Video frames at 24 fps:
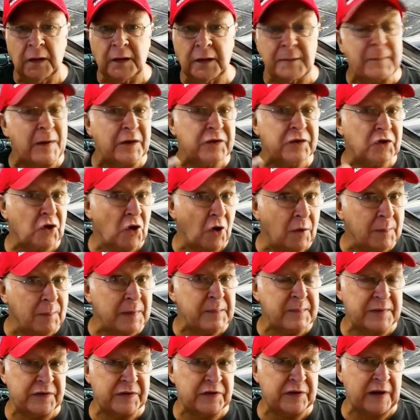Most
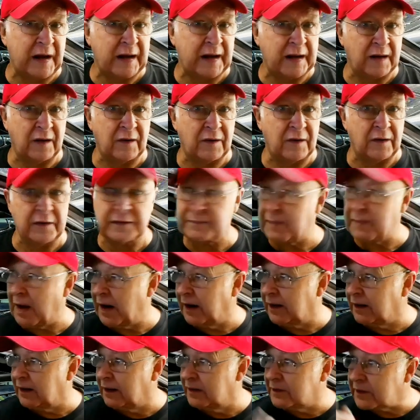common mistake guys
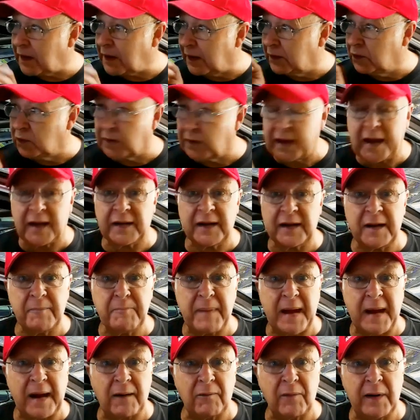make is they look out their
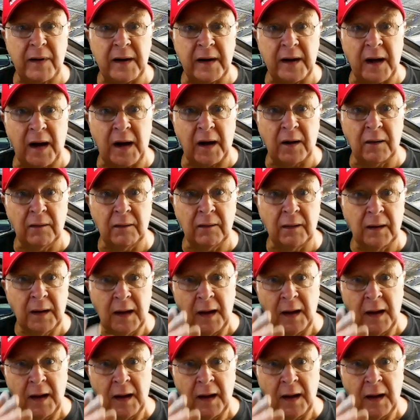back window